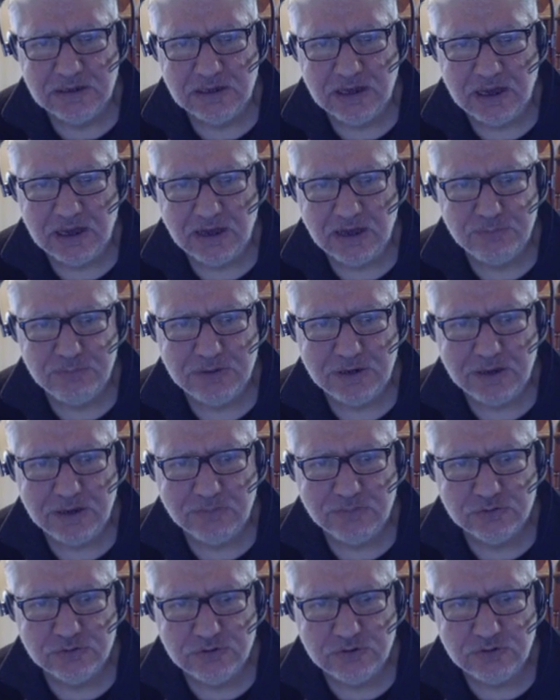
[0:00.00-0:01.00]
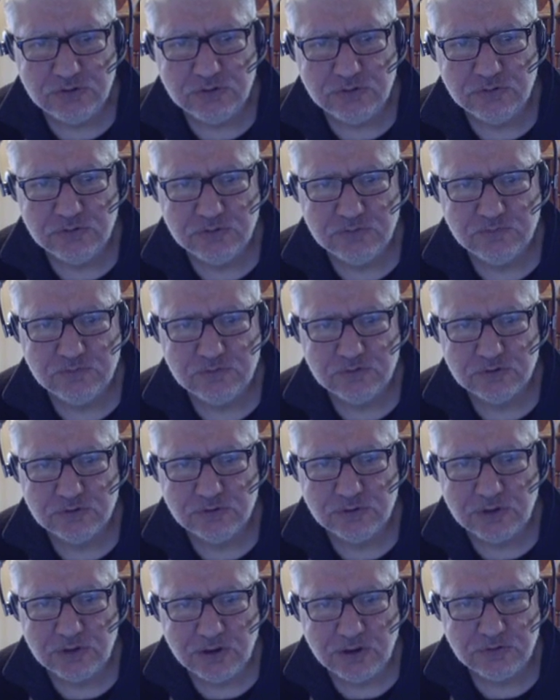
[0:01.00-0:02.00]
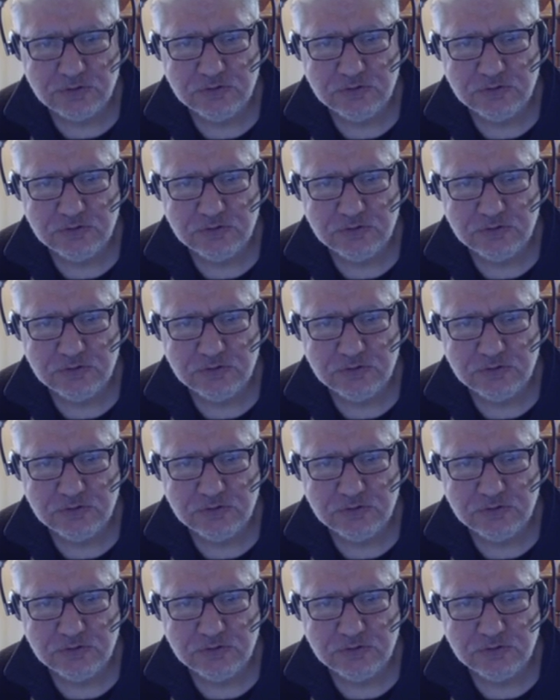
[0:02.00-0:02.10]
I've been able to use for so long.